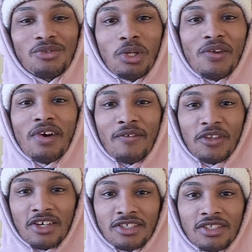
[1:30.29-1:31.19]

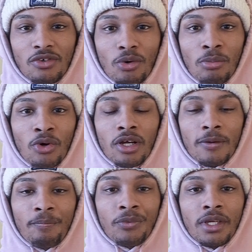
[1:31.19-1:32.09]
25,000 or
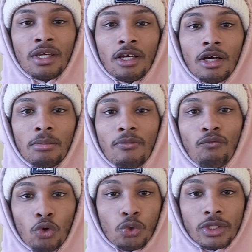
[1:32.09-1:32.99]
more
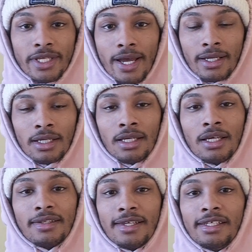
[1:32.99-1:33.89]
before you attack,
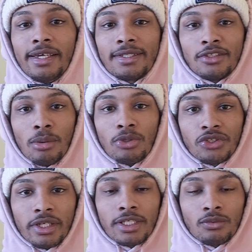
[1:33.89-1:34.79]
then he gains double
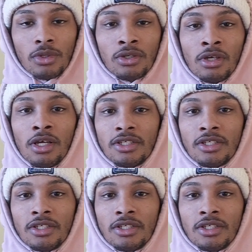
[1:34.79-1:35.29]
strike as well.